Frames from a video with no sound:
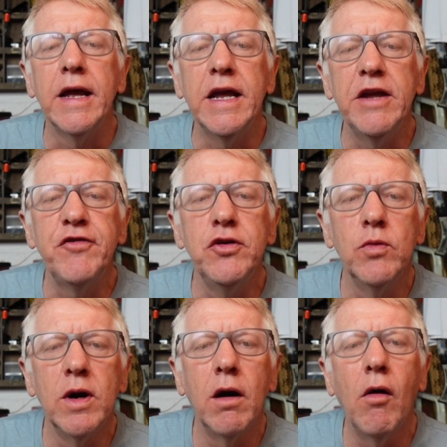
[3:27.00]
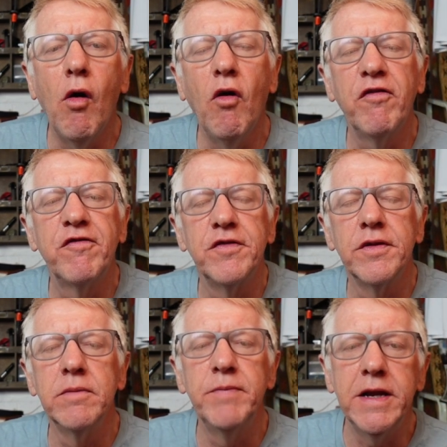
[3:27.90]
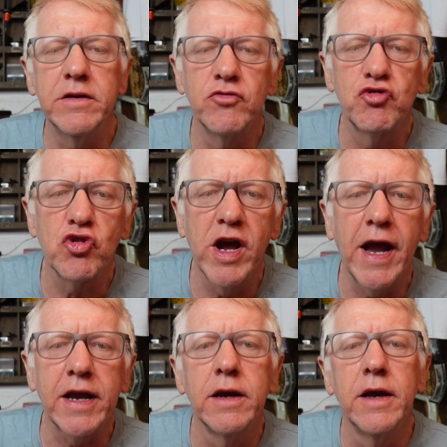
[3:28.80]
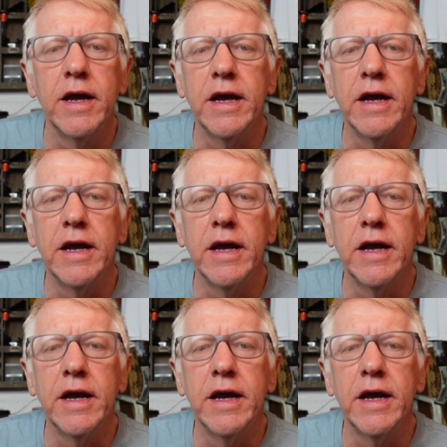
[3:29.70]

if you are off the beaten track,